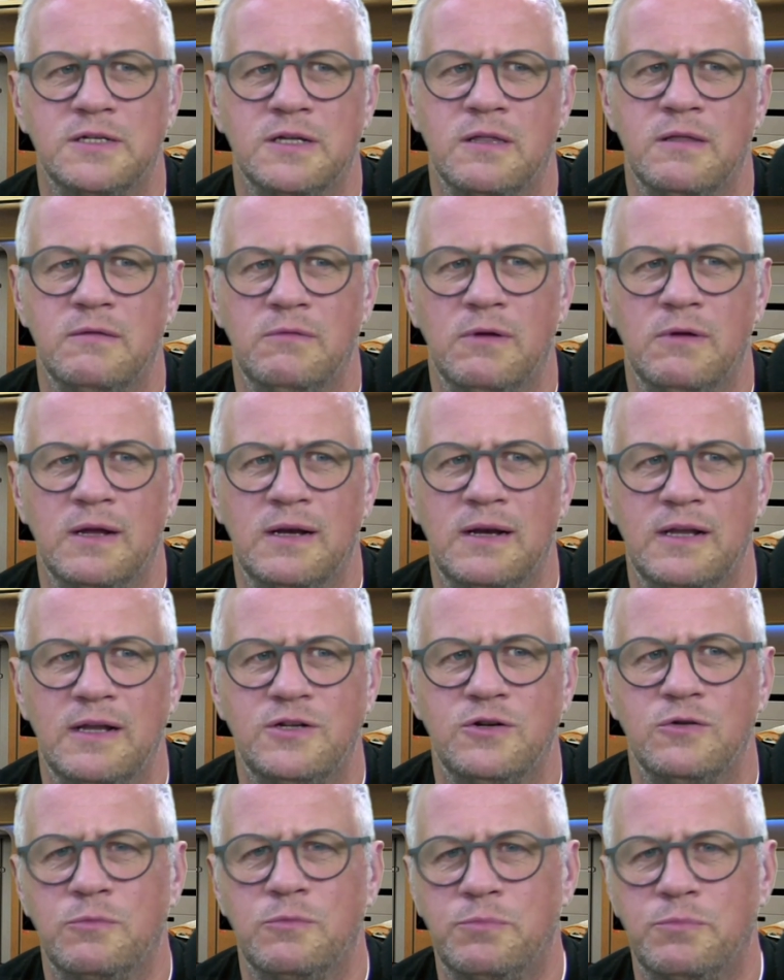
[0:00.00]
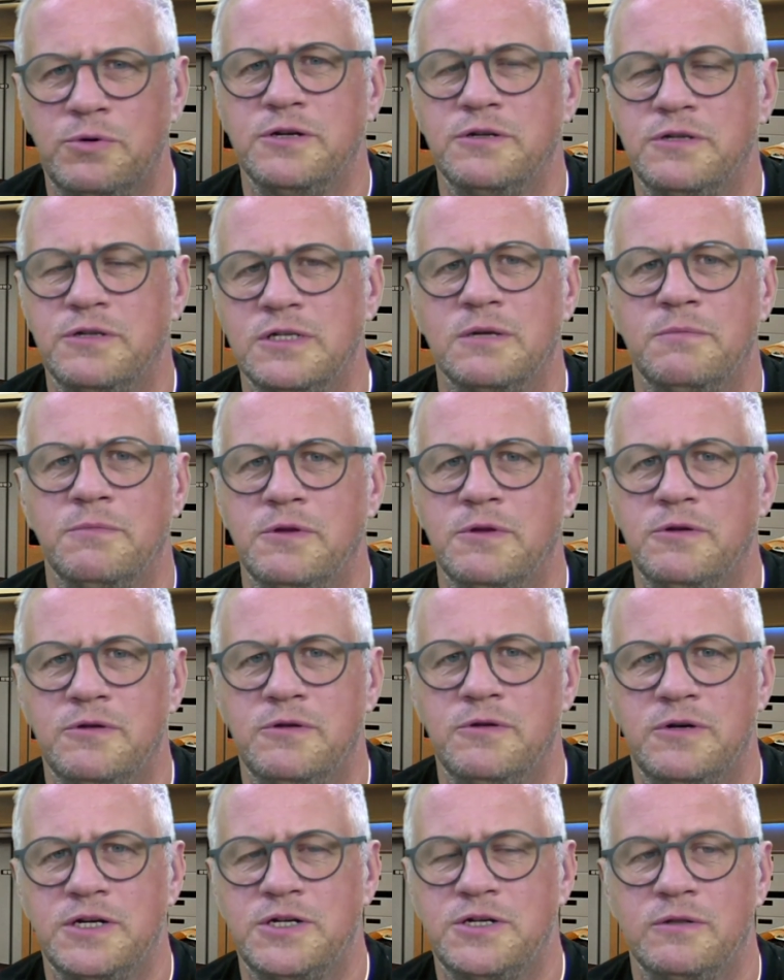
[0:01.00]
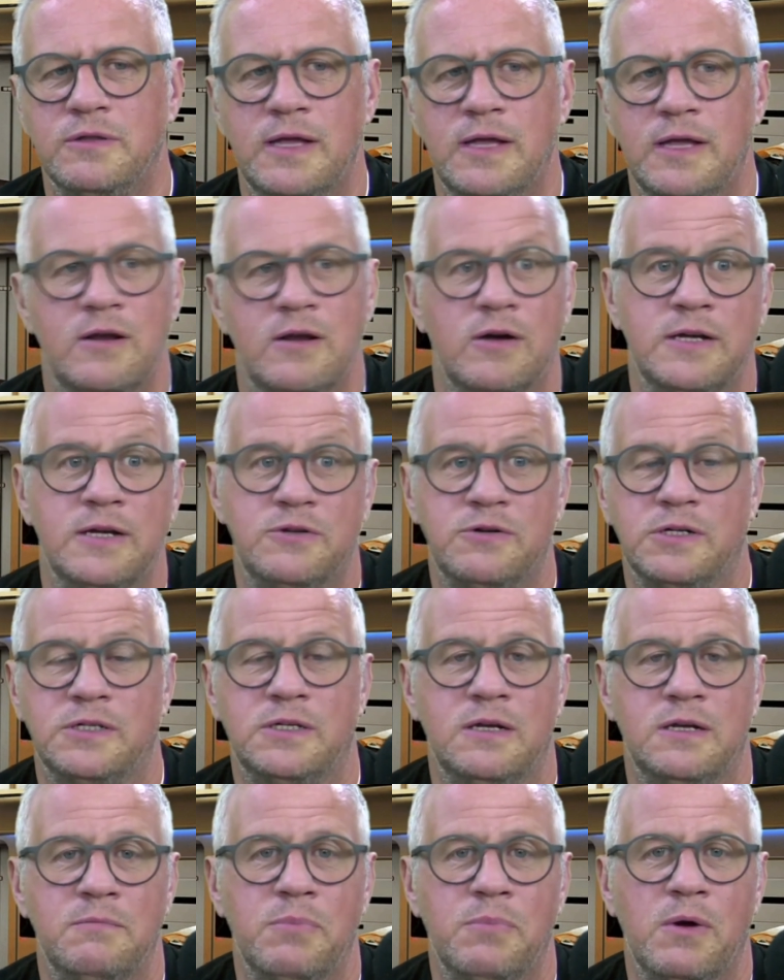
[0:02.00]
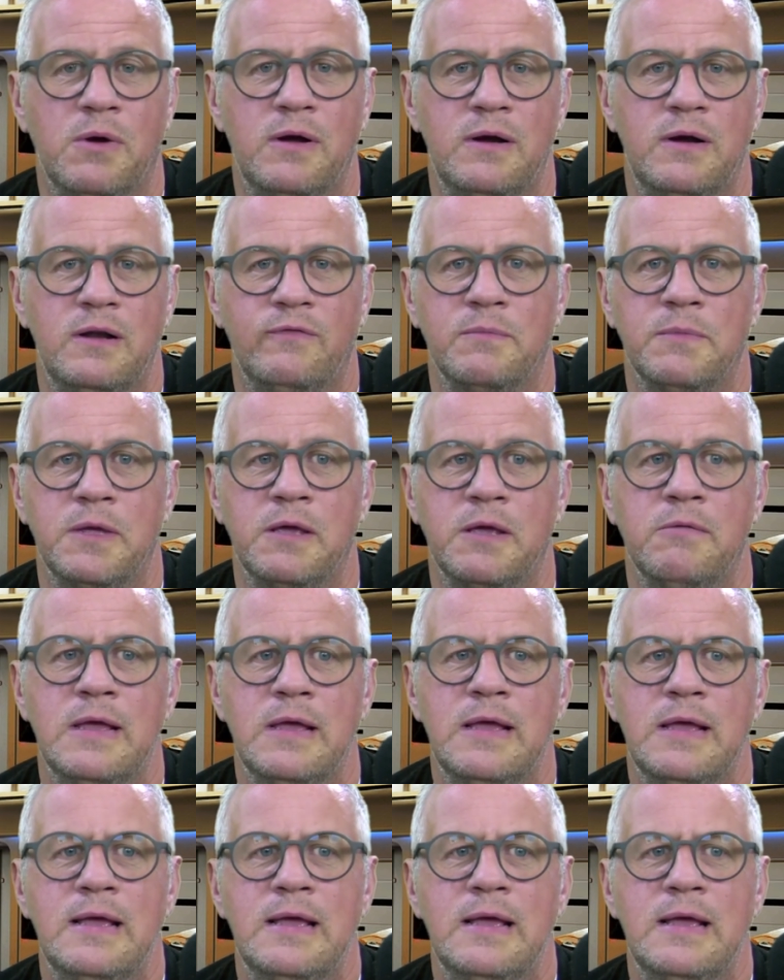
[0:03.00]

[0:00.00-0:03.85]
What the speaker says: So unless you're producing something traditional, they're not interested in buying it from you.